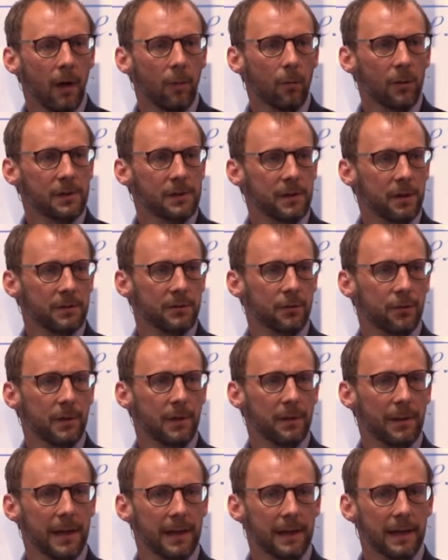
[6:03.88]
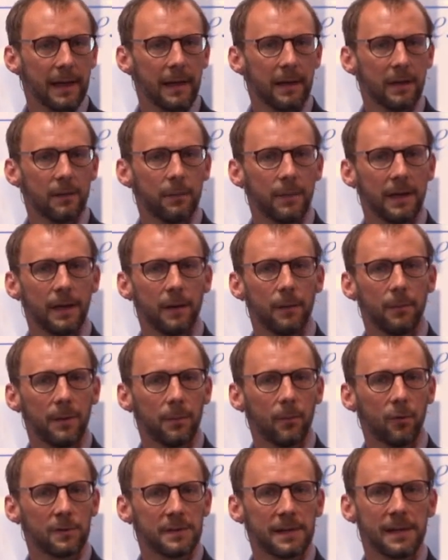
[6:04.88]
which I'll talk about again in a minute, a
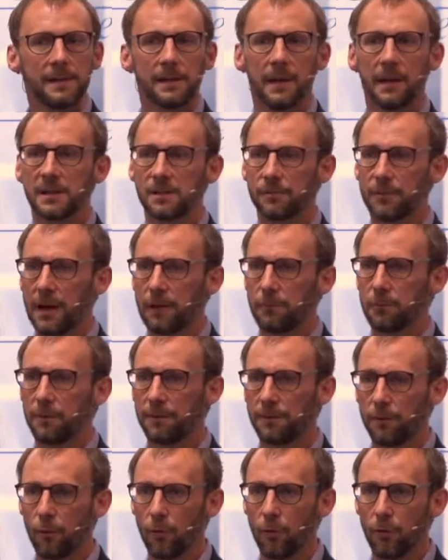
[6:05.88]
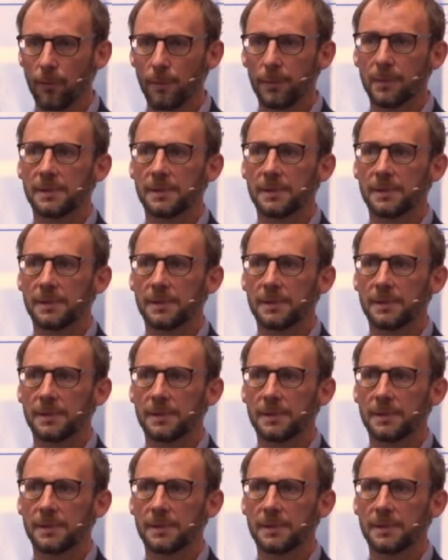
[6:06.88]
bit more detail, is around reform.